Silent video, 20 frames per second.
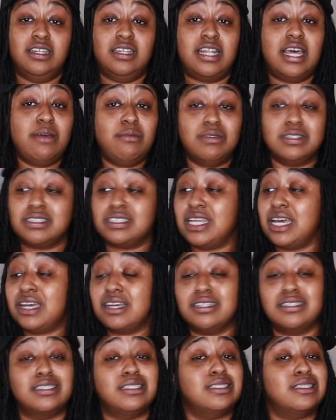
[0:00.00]
They wish they
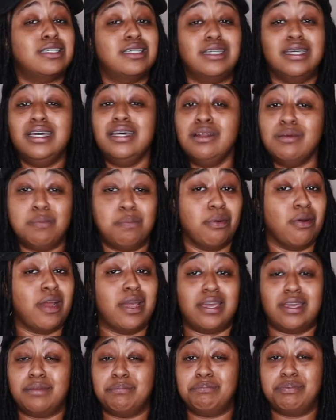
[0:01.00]
could just get a
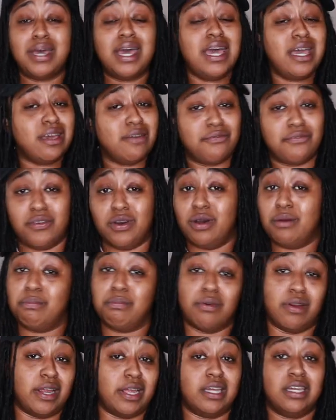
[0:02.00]
break, begging for a
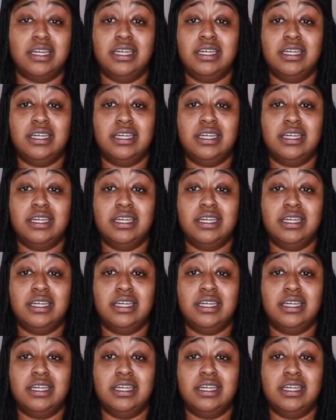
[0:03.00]
break.